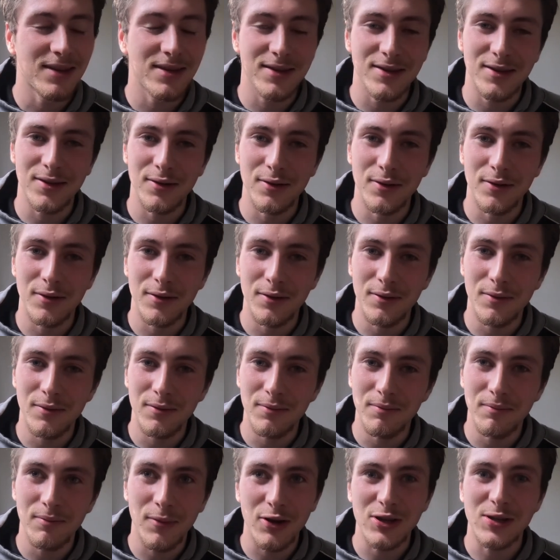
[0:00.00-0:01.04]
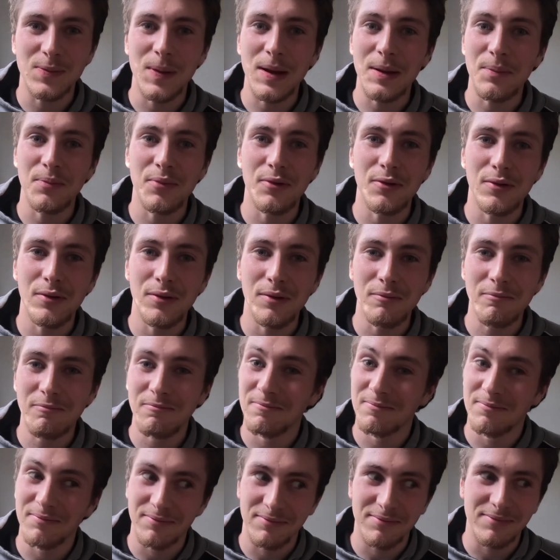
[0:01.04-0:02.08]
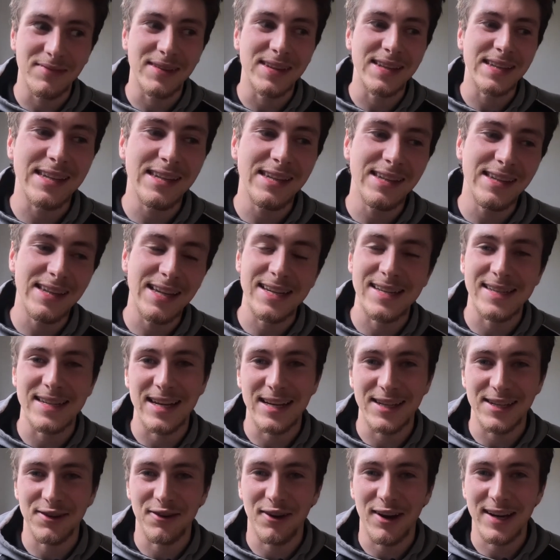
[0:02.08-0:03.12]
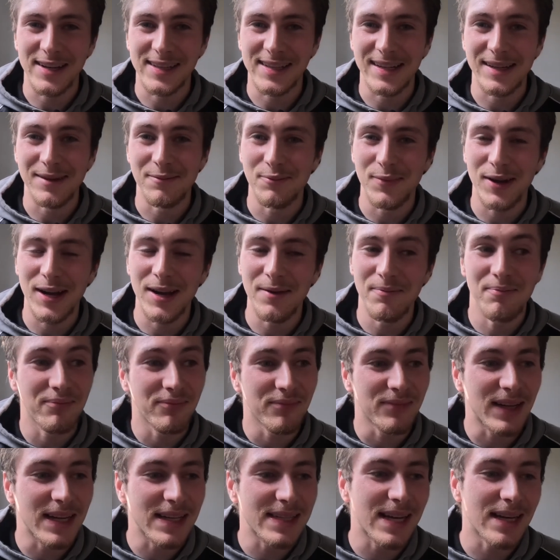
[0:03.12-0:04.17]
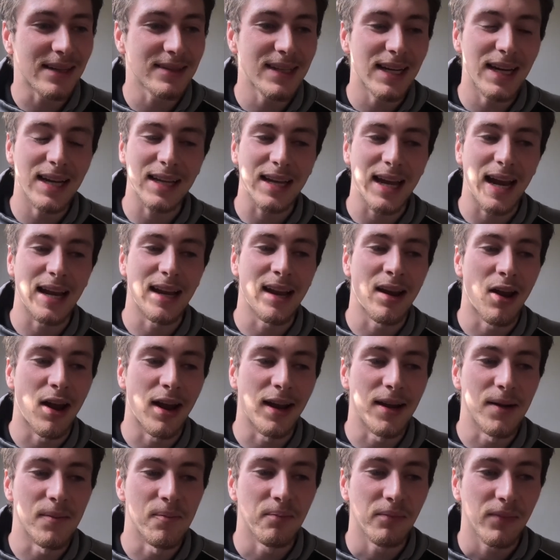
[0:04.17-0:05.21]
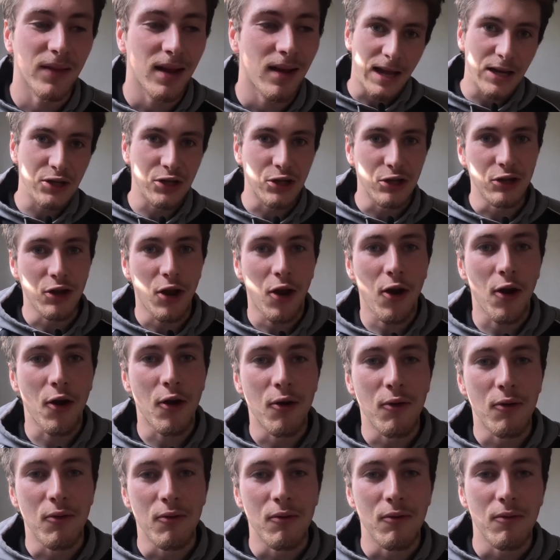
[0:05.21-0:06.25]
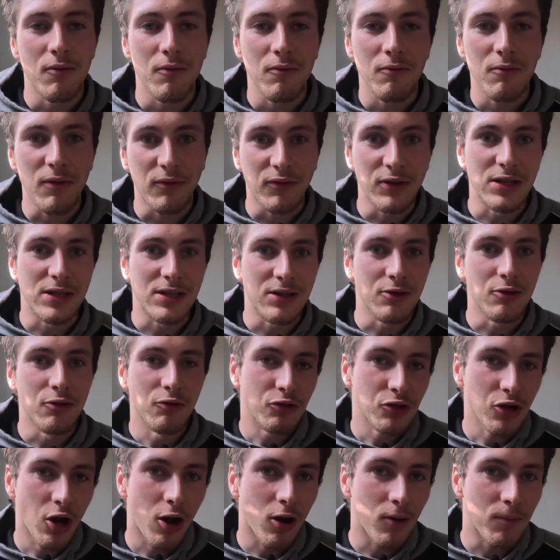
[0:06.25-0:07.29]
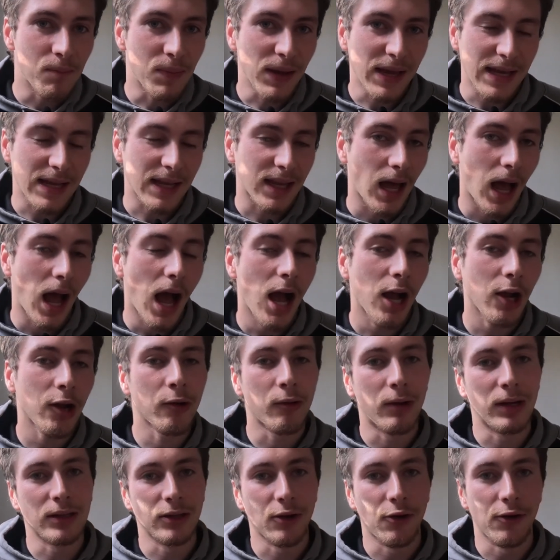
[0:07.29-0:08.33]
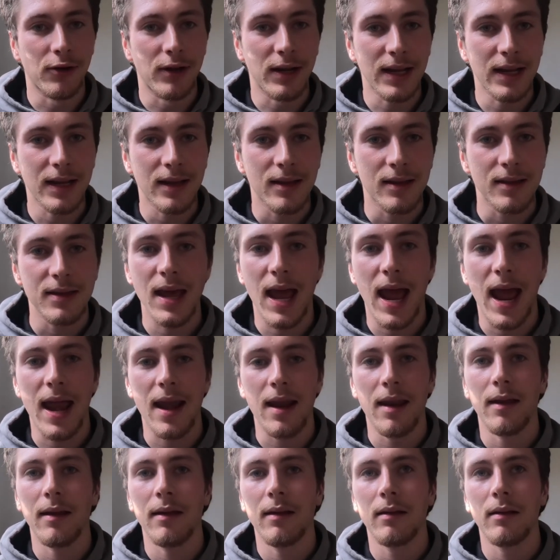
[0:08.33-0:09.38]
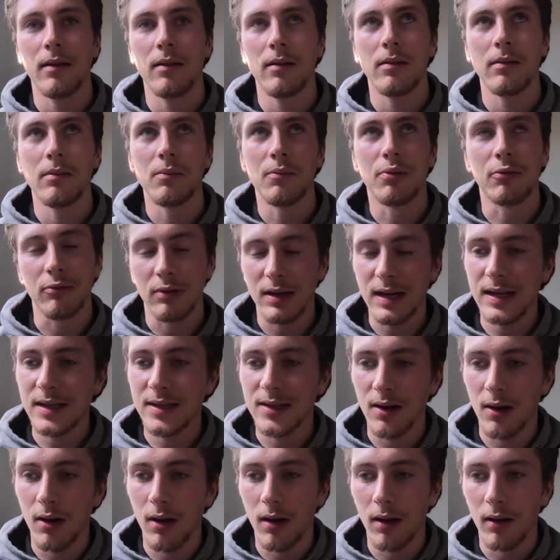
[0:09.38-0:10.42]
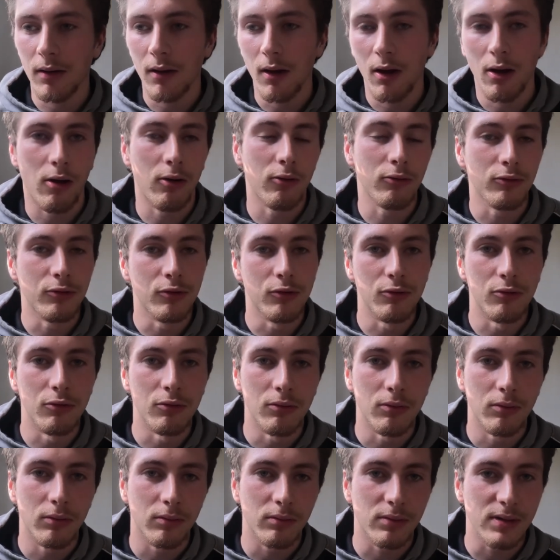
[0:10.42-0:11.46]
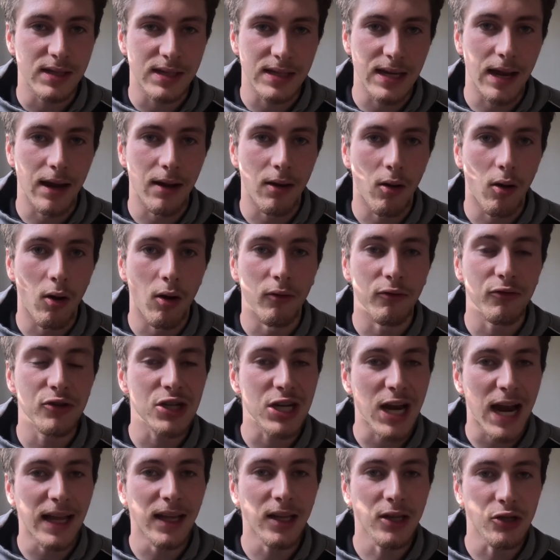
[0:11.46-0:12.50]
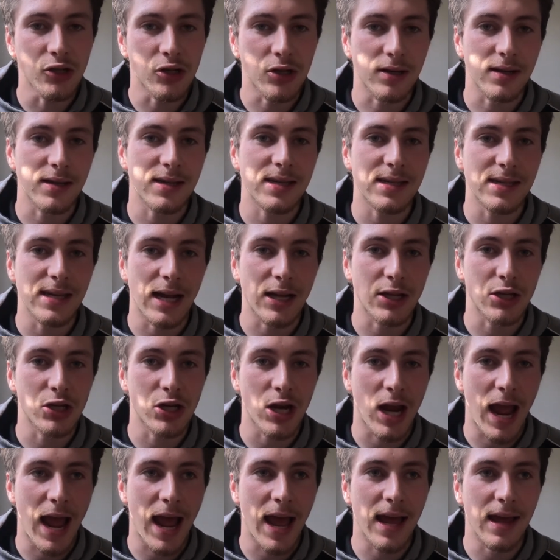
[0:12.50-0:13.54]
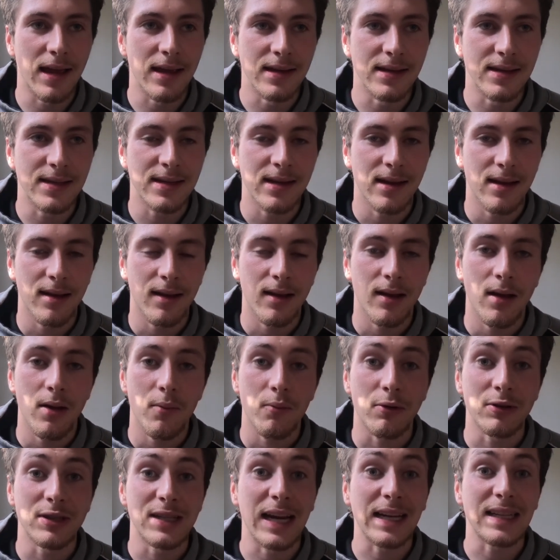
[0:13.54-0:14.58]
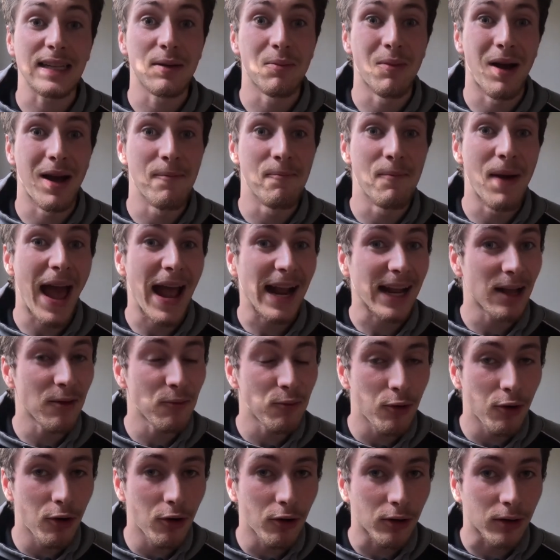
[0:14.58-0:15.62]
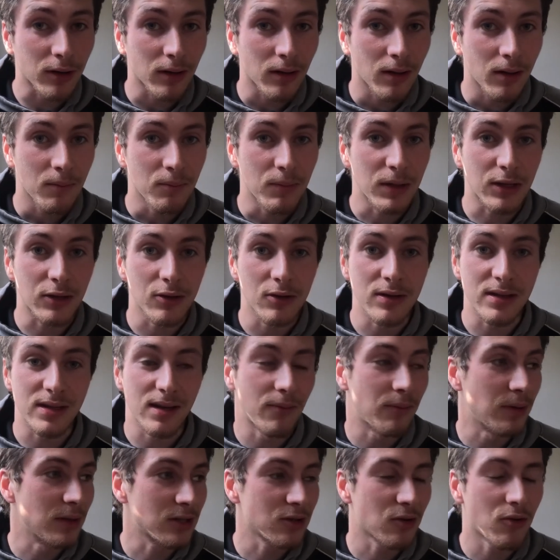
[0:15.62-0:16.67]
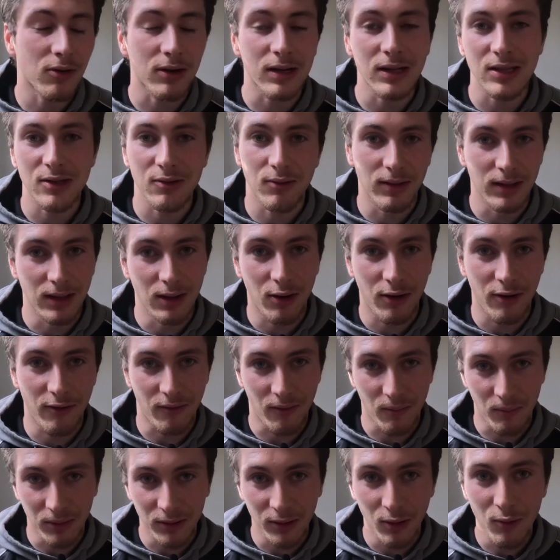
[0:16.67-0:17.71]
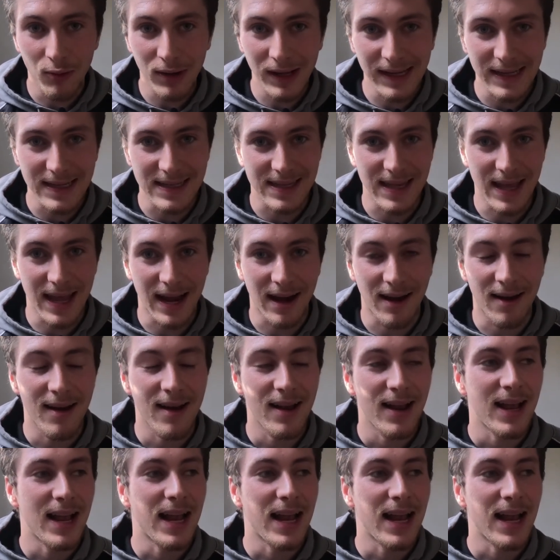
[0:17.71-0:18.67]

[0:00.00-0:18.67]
to most people, that sounds crazy, but that's how dedicated I am. As you know, with this new job being cargo unloading, that brings on a whole new set of challenges, such as protecting my back at work, because I've been talking to a lot of employees there,